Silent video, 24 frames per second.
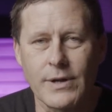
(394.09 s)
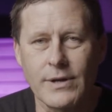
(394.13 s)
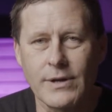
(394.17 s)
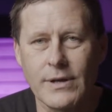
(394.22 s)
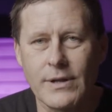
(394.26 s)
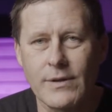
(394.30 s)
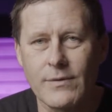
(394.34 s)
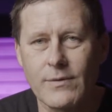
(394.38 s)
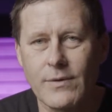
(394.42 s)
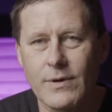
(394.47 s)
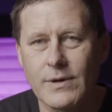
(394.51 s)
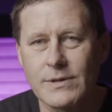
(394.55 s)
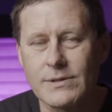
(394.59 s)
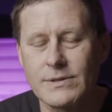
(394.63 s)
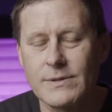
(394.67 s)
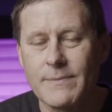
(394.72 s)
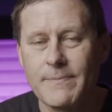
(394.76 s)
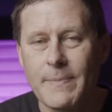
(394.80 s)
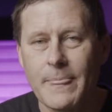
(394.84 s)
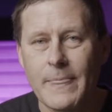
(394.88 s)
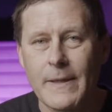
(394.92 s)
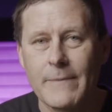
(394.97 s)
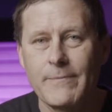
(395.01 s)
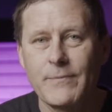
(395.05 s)
In other words,
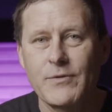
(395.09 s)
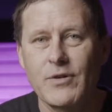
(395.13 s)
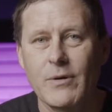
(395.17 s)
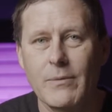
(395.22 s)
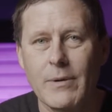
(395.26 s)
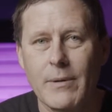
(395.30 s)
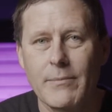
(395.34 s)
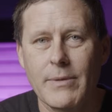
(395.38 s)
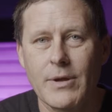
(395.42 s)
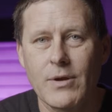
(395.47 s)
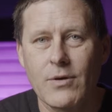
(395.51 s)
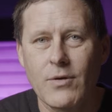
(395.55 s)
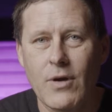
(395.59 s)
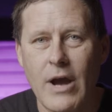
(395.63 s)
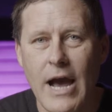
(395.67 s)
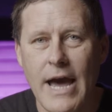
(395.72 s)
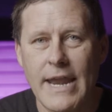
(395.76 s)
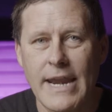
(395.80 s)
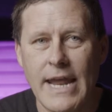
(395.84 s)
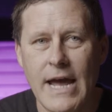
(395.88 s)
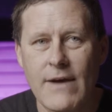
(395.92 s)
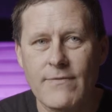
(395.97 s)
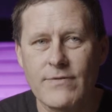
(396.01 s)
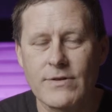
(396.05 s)
somebody would be
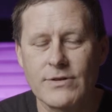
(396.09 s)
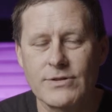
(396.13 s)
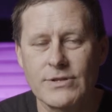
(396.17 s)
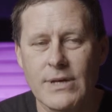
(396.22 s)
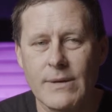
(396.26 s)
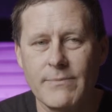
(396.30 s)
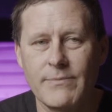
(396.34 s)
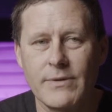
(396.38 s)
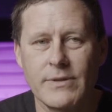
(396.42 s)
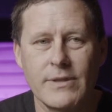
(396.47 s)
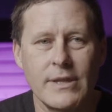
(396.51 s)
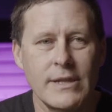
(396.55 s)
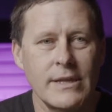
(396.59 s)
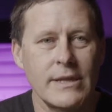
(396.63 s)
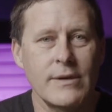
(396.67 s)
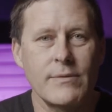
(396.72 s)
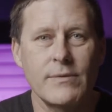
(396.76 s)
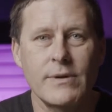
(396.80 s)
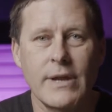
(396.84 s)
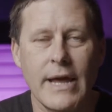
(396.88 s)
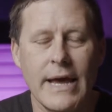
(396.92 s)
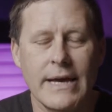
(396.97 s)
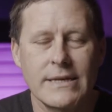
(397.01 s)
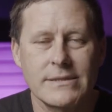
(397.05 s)
crying out for something, then he
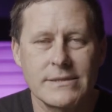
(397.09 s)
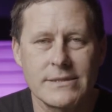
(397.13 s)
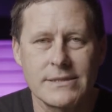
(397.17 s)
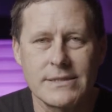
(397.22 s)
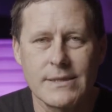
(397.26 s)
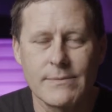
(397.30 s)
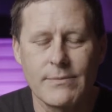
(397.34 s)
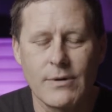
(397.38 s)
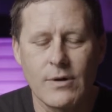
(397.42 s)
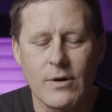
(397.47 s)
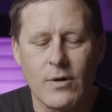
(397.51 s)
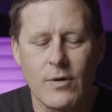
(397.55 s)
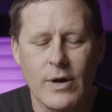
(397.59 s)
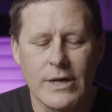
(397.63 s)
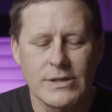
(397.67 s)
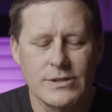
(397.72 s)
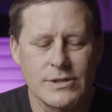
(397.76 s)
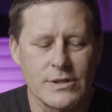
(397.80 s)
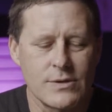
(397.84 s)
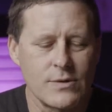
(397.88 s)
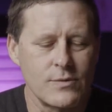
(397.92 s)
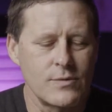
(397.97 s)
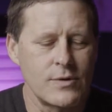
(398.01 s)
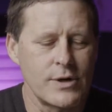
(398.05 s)
would ask the simple
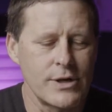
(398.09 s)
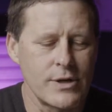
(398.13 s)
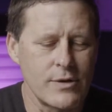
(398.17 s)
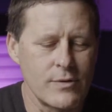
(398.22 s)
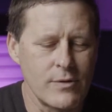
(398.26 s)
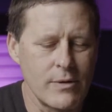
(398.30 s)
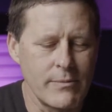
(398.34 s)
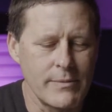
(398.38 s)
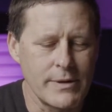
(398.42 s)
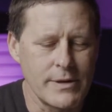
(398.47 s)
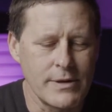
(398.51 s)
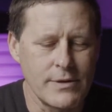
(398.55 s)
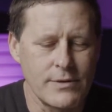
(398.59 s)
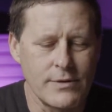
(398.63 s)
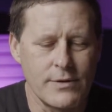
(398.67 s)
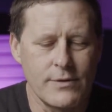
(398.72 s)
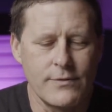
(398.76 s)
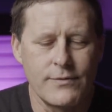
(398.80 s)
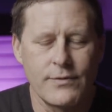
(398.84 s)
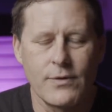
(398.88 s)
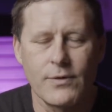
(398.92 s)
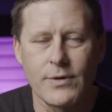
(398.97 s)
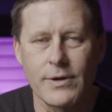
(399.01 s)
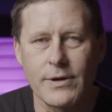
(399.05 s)
question, what do you want me to do
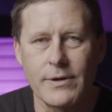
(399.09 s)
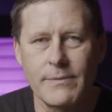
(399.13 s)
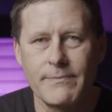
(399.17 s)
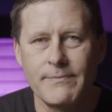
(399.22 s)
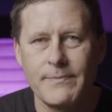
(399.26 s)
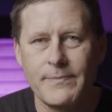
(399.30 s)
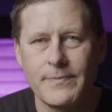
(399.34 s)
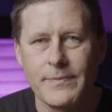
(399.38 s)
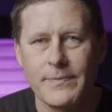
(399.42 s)
for you?